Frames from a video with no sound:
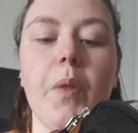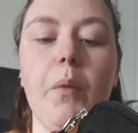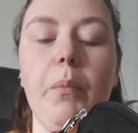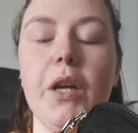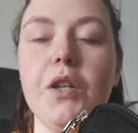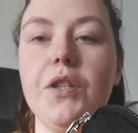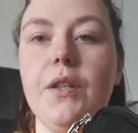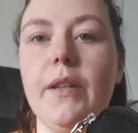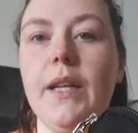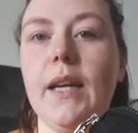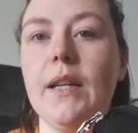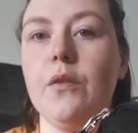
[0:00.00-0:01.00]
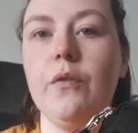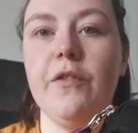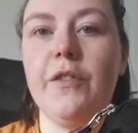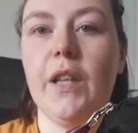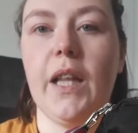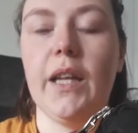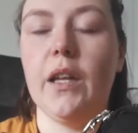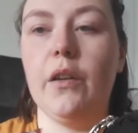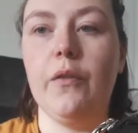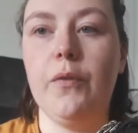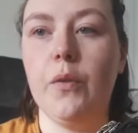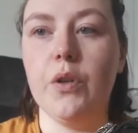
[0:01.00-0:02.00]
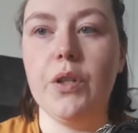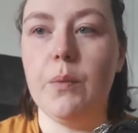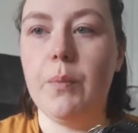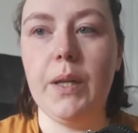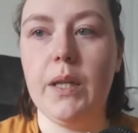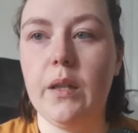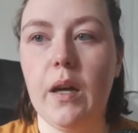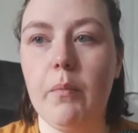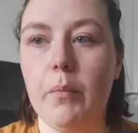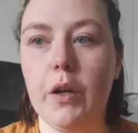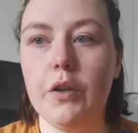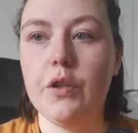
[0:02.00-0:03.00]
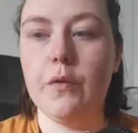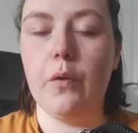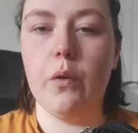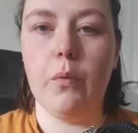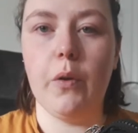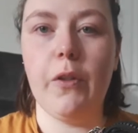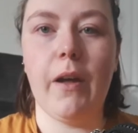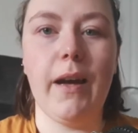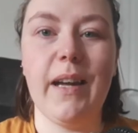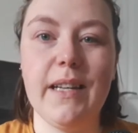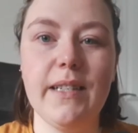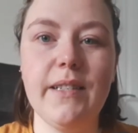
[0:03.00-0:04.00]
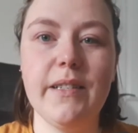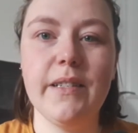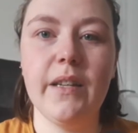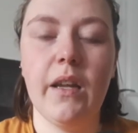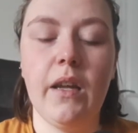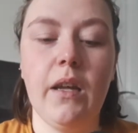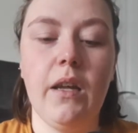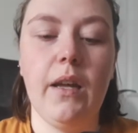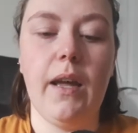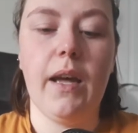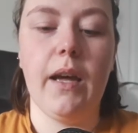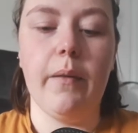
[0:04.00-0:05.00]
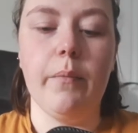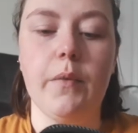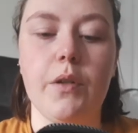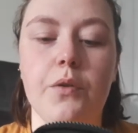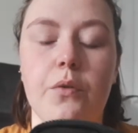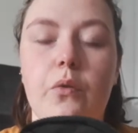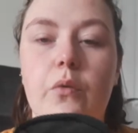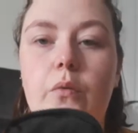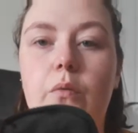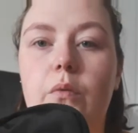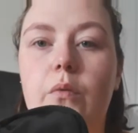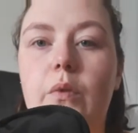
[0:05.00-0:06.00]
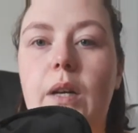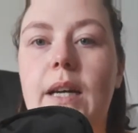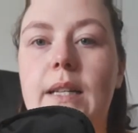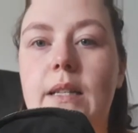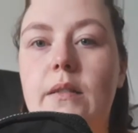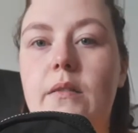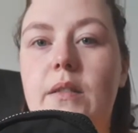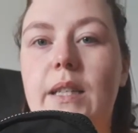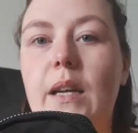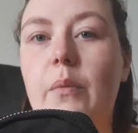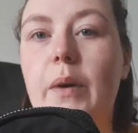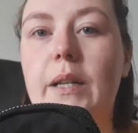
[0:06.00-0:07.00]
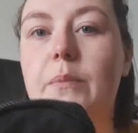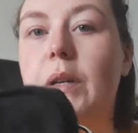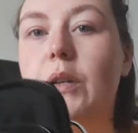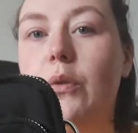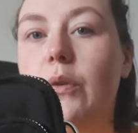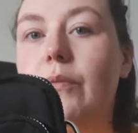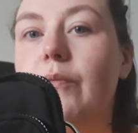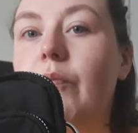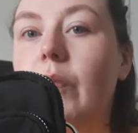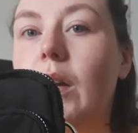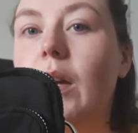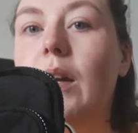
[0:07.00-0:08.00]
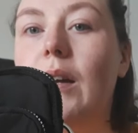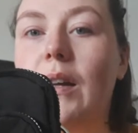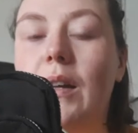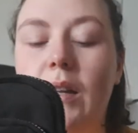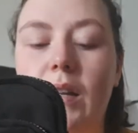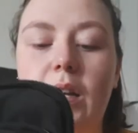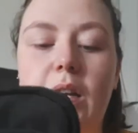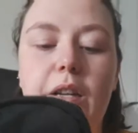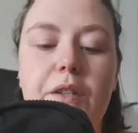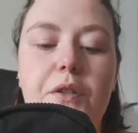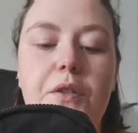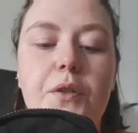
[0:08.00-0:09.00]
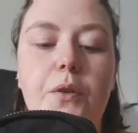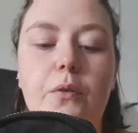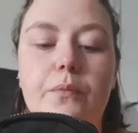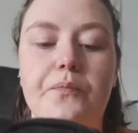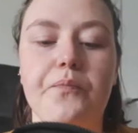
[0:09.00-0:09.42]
Personally, I don't feel I can afford to pay that much for what that is. So I DIY'd my own. So